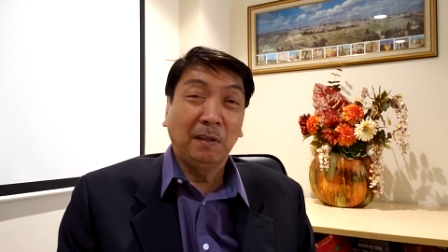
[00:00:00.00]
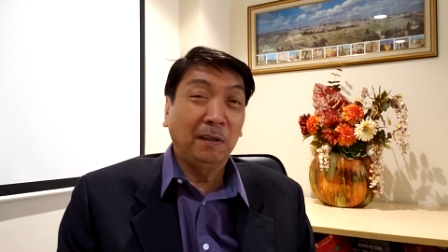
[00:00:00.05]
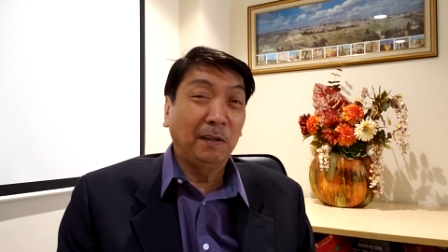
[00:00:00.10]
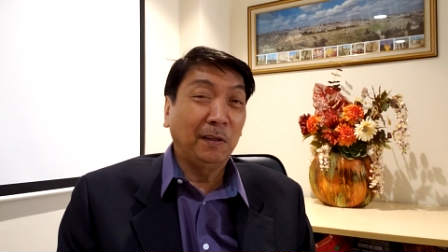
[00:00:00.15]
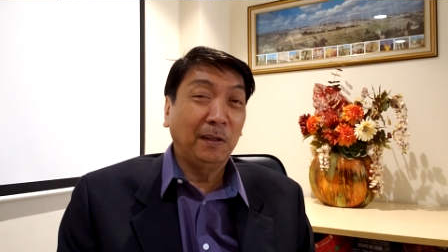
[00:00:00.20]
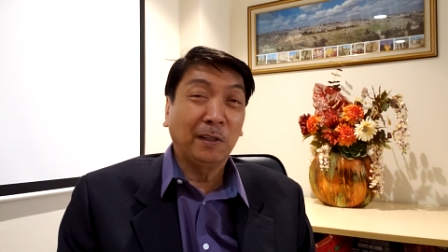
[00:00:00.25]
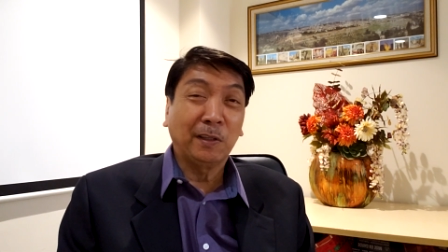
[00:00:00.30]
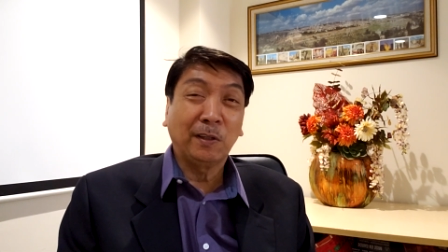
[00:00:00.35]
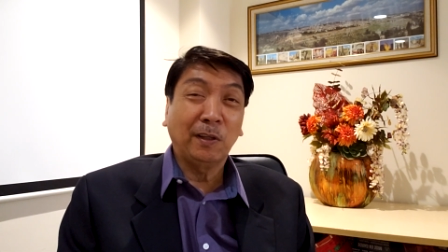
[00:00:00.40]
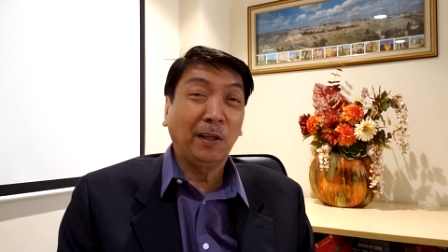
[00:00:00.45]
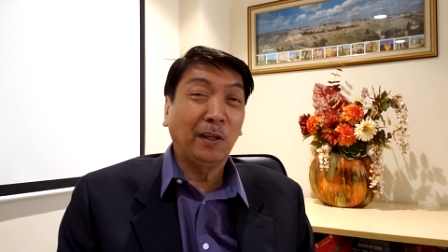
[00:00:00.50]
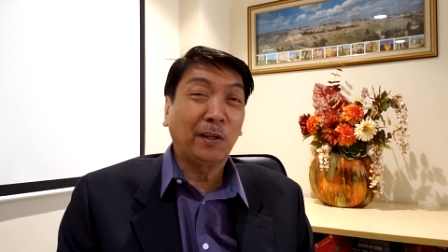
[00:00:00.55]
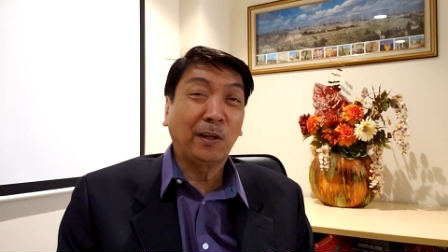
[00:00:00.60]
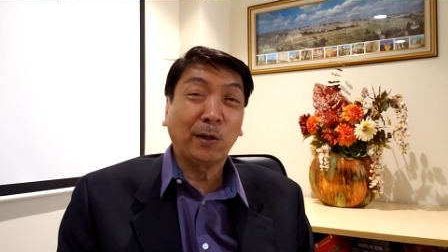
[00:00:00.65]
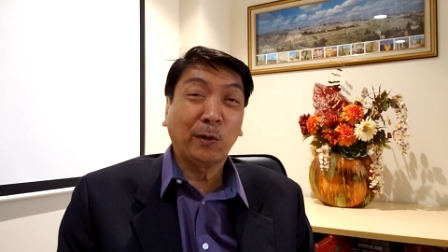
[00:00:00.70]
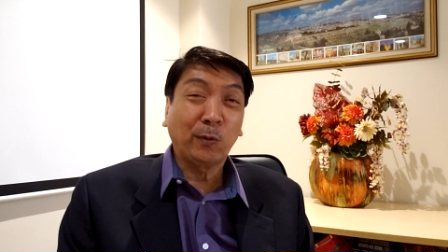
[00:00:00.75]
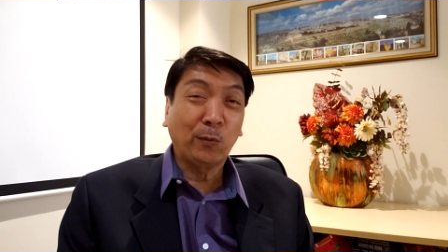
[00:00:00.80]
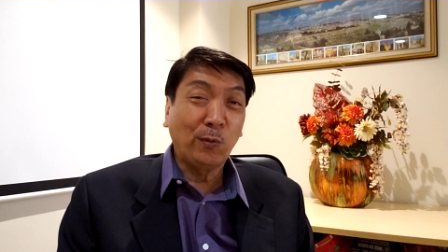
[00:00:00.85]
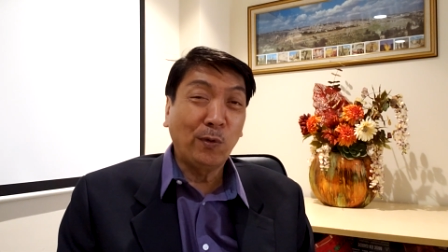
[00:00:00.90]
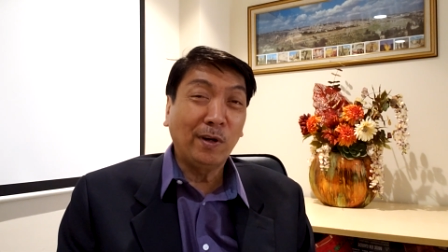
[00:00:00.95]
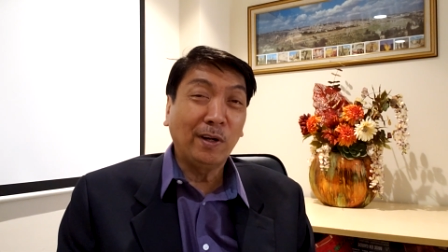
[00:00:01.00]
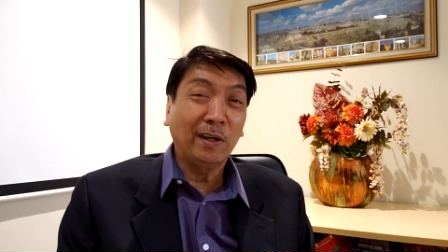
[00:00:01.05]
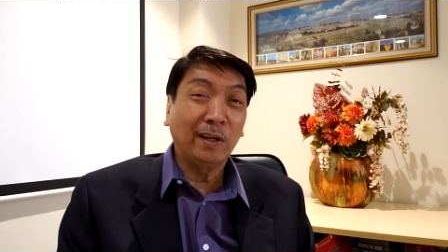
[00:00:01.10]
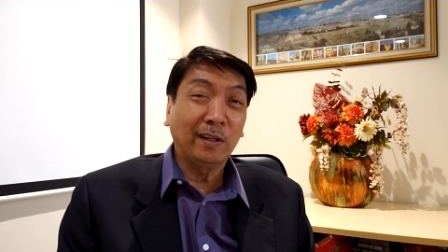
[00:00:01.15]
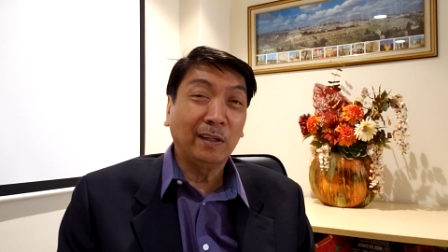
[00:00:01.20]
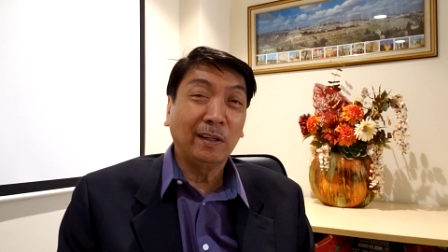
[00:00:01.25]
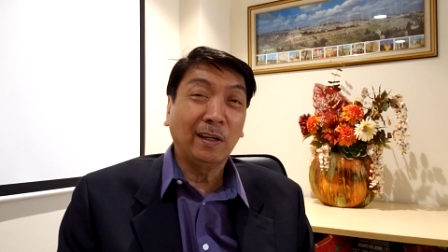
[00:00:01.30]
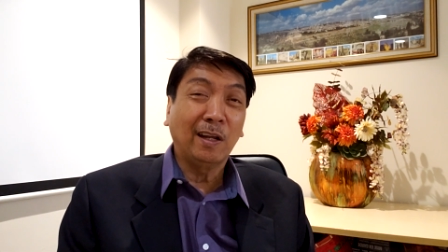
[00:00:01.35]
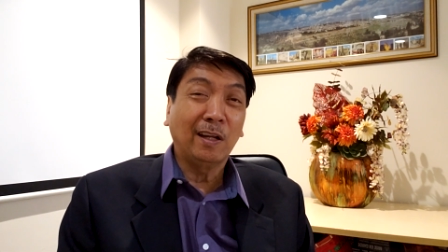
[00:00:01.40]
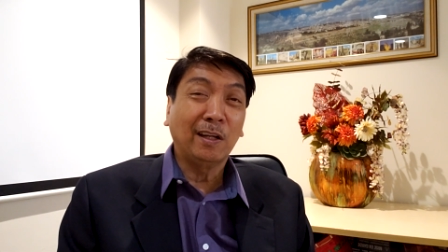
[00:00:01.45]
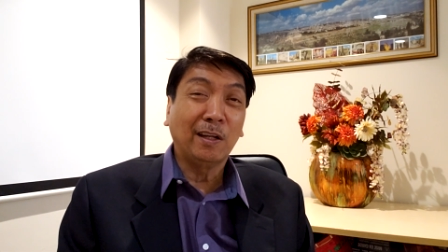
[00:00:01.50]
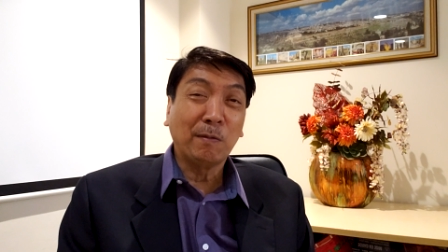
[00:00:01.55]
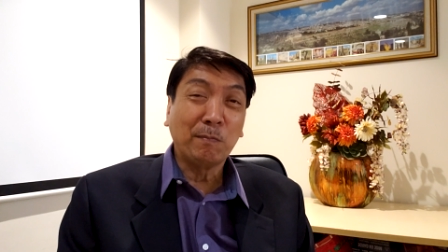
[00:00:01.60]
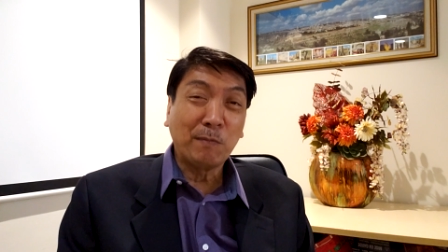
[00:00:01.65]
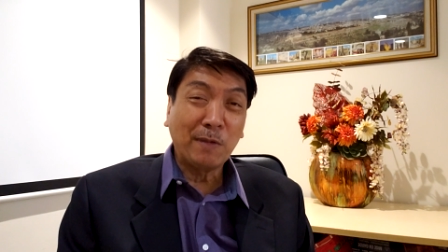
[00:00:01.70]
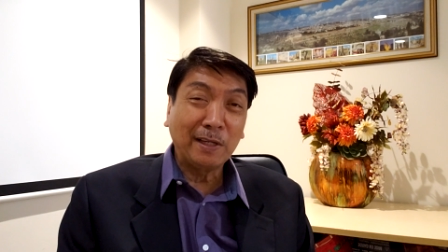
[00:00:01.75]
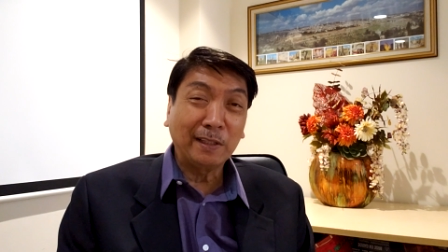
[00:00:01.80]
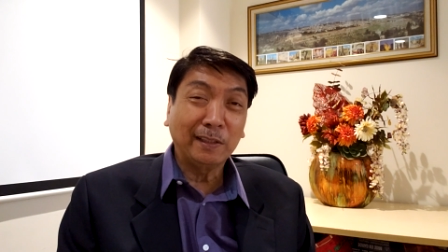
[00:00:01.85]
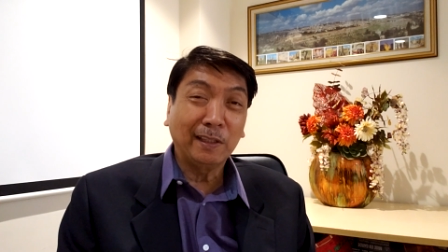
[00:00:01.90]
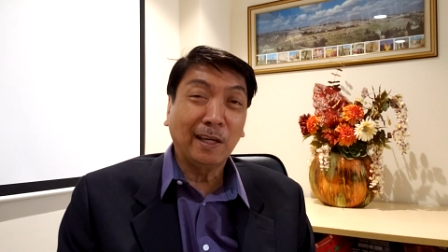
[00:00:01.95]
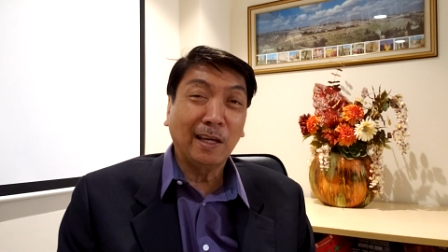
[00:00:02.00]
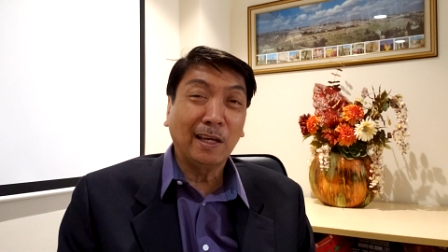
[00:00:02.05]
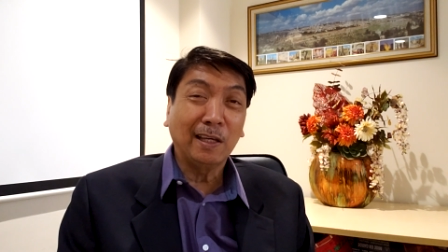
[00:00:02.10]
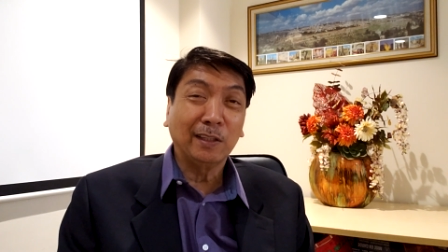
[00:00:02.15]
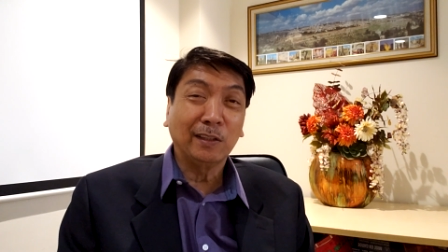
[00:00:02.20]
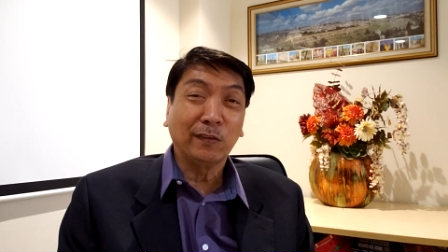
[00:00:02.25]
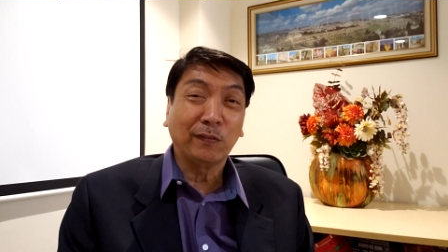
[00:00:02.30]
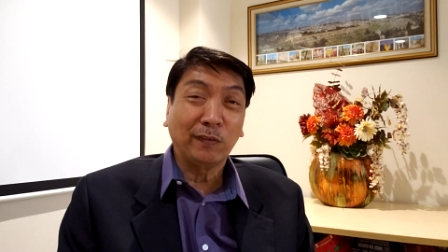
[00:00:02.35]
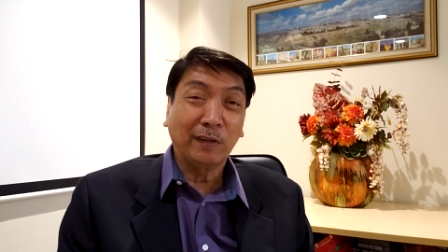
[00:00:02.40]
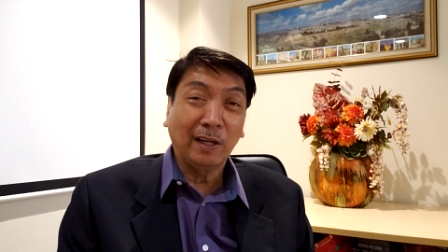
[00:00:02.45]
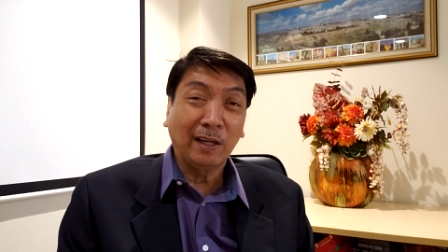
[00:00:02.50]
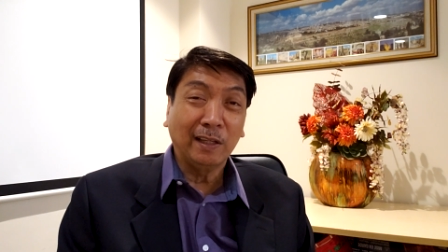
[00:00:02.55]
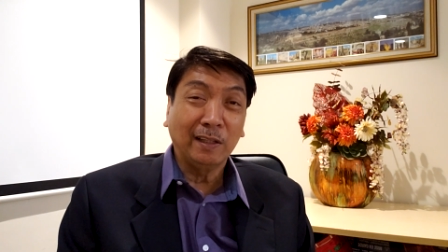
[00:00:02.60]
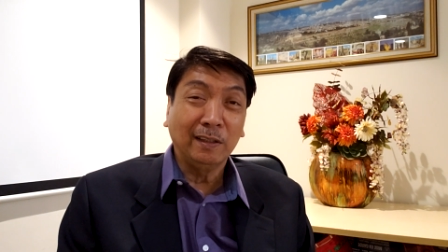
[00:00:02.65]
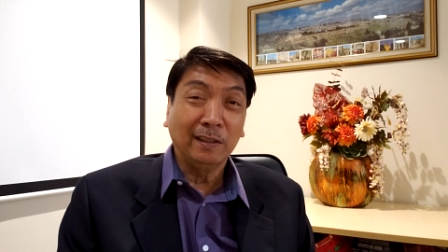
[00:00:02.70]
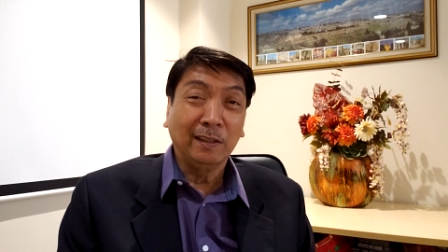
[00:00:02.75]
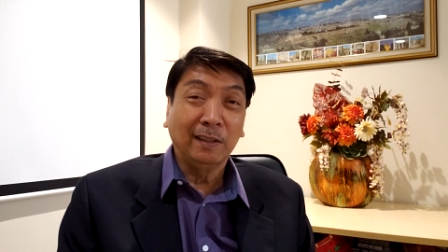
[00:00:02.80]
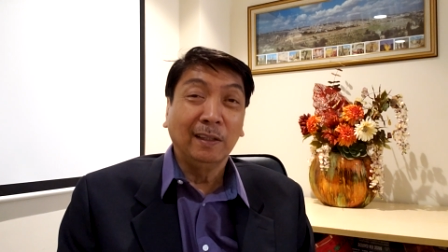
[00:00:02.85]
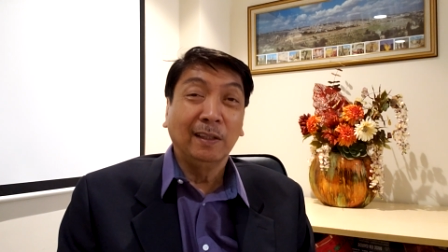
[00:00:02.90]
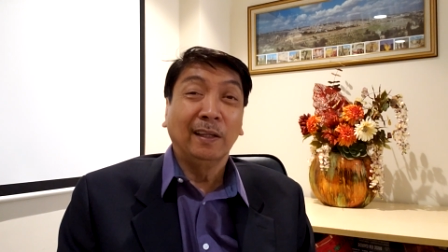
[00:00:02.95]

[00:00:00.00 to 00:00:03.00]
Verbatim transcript: it, it required the mighty hand of God.